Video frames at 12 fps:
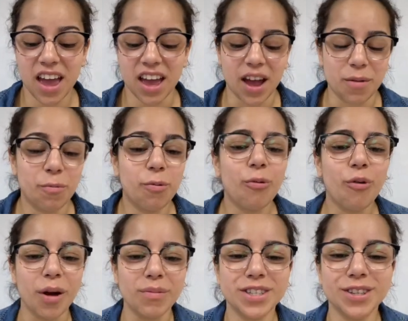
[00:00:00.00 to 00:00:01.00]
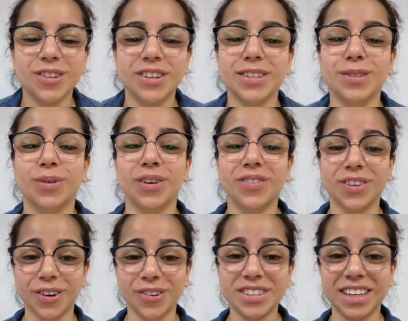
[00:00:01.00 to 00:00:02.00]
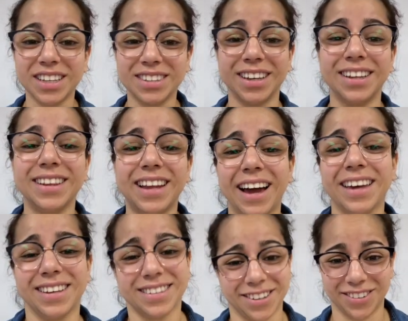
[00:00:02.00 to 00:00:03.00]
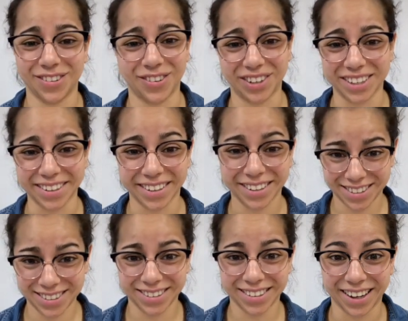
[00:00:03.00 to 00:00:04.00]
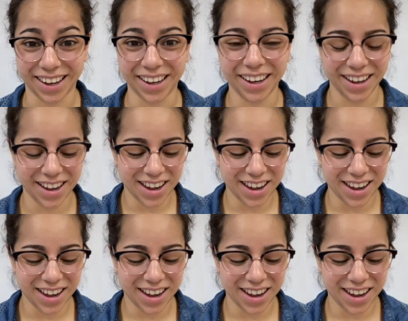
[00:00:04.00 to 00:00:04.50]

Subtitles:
I promise you this is one of those that it's a lot easier than what it looks, okay?